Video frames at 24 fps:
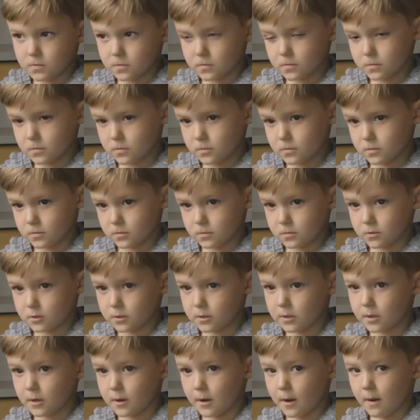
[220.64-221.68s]

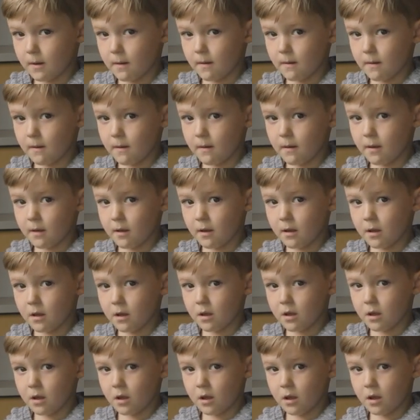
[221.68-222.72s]

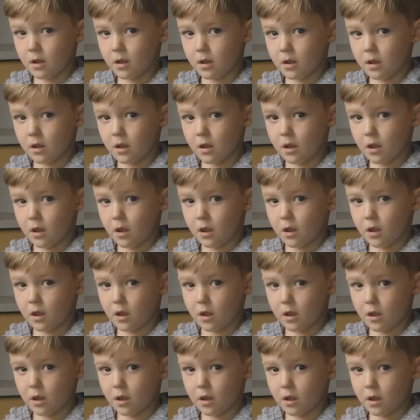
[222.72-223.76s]

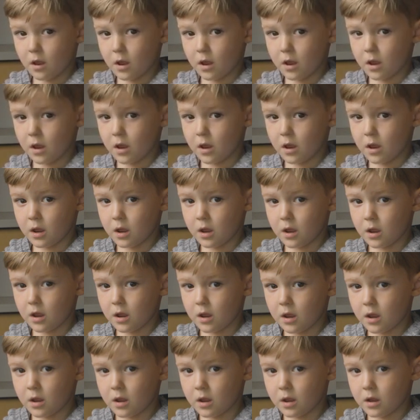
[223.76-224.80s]

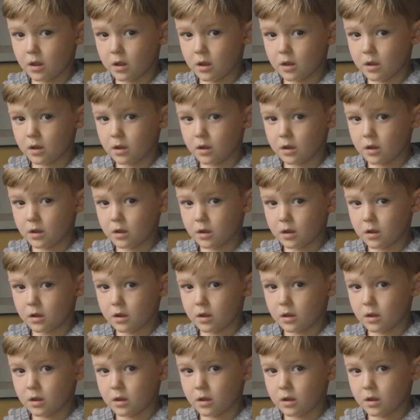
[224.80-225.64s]
The person shown says nothing.